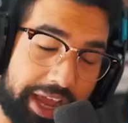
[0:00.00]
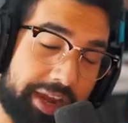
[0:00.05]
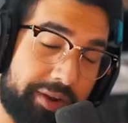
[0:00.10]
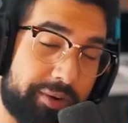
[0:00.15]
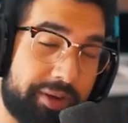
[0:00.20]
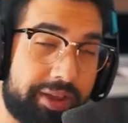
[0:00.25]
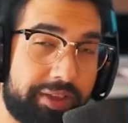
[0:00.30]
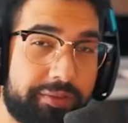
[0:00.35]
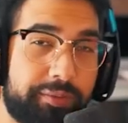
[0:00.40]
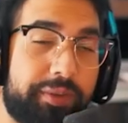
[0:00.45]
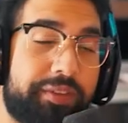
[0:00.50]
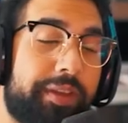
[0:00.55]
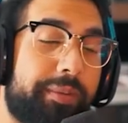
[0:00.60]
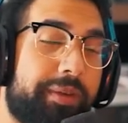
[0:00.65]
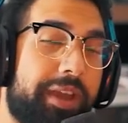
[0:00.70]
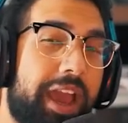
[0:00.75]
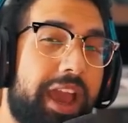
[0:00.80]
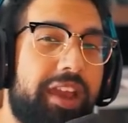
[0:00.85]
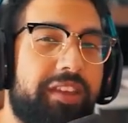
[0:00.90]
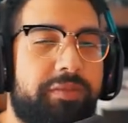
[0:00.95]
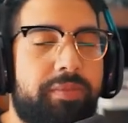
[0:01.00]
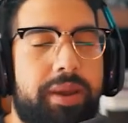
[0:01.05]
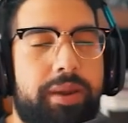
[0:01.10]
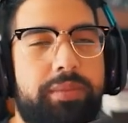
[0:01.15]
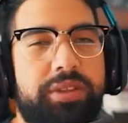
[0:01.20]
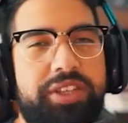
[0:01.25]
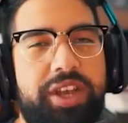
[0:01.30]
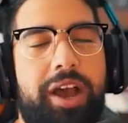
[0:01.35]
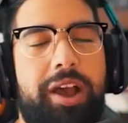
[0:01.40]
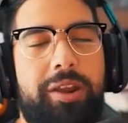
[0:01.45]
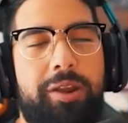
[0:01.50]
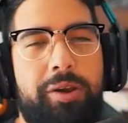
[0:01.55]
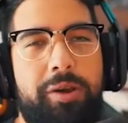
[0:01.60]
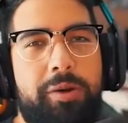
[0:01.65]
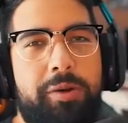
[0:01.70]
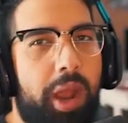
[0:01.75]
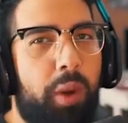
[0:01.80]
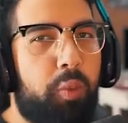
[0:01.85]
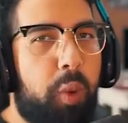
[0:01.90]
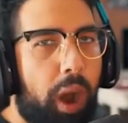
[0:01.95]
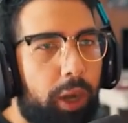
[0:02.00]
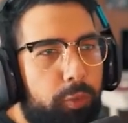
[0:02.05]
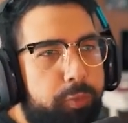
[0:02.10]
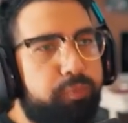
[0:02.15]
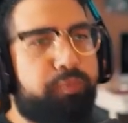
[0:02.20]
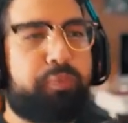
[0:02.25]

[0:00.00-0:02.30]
Anyways, what's up, guys? My name is Hollow, and welcome